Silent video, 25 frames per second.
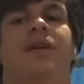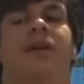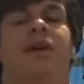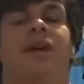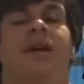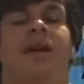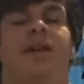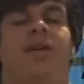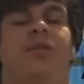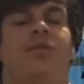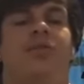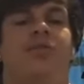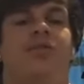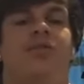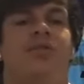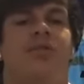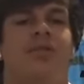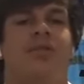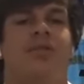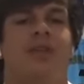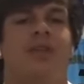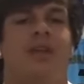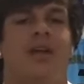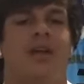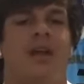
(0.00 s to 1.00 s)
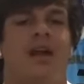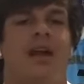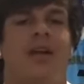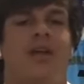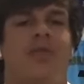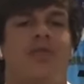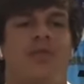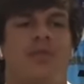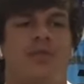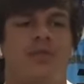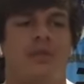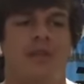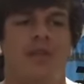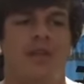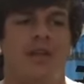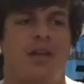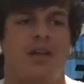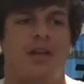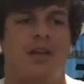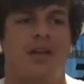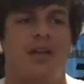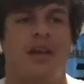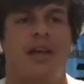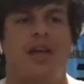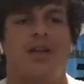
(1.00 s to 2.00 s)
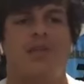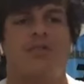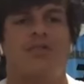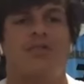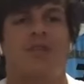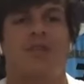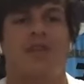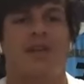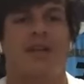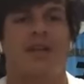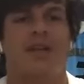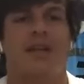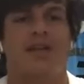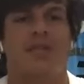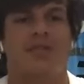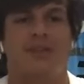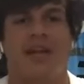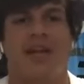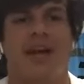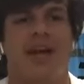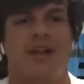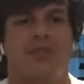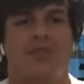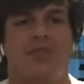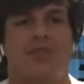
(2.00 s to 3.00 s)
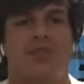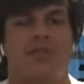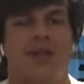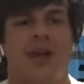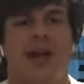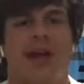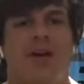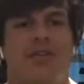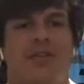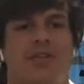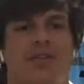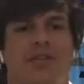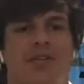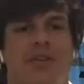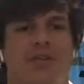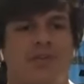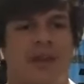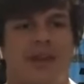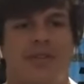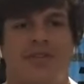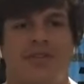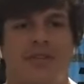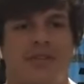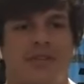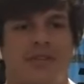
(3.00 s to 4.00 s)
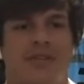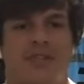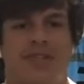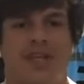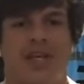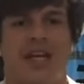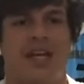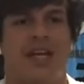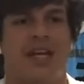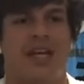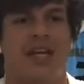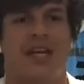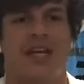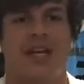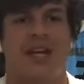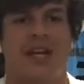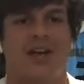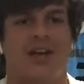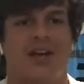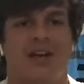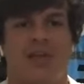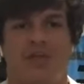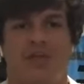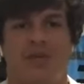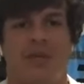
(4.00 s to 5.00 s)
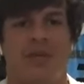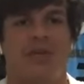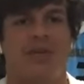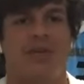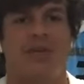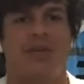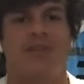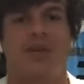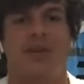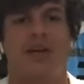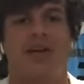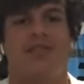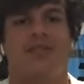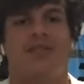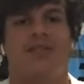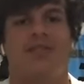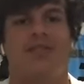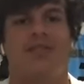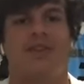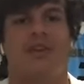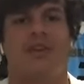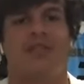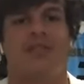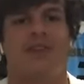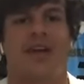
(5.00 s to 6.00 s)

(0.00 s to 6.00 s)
and I don't see I used to, like, if it got too loud or something, I'd start shaking and I couldn't remember the plays and stuff.